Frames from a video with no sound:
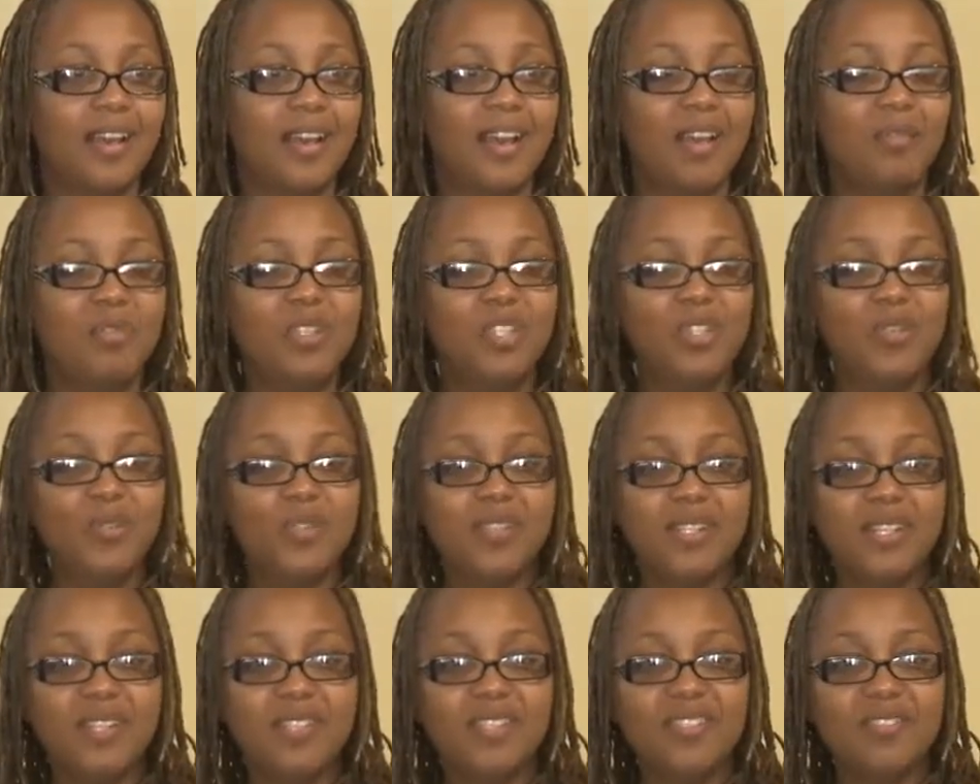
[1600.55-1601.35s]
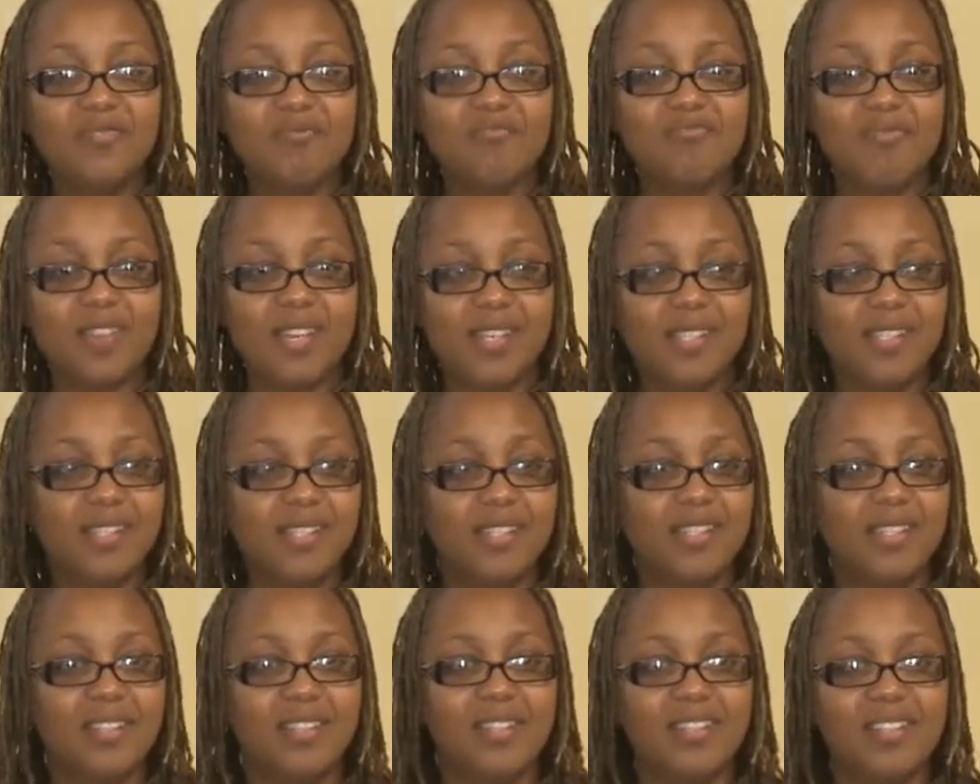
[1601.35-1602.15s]
I'm choosing to
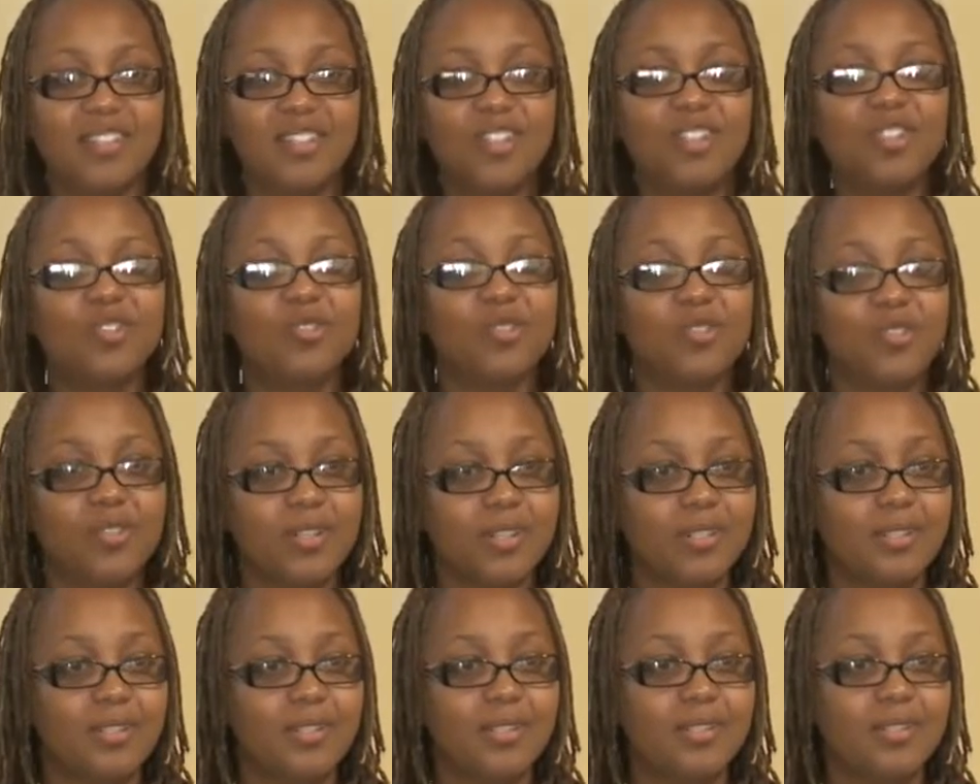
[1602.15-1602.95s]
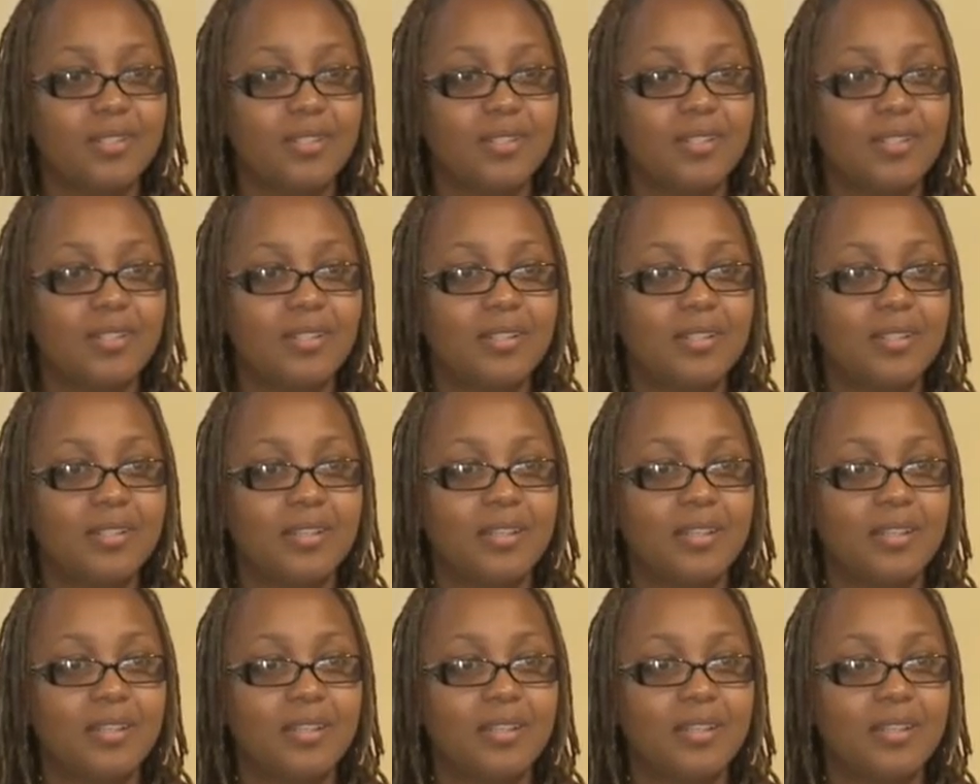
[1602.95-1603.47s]
rest in the assurance